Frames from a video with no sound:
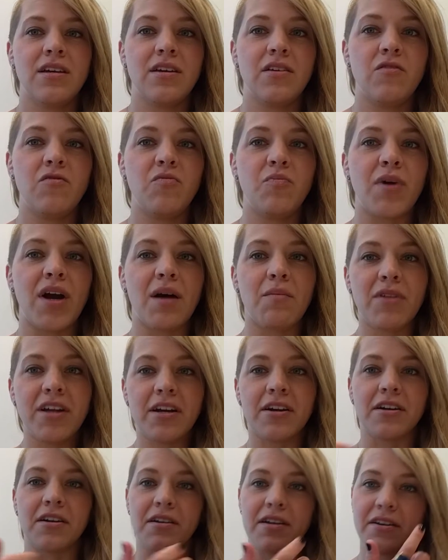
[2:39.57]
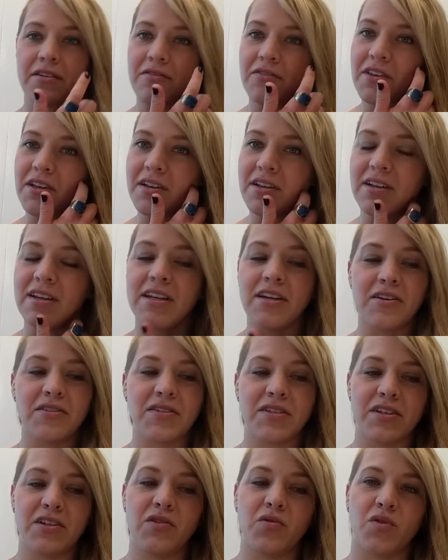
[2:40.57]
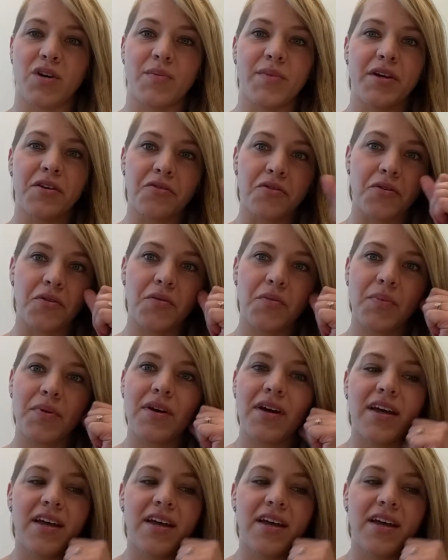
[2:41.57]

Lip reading: You've probably heard of the Nielsen-Norman group.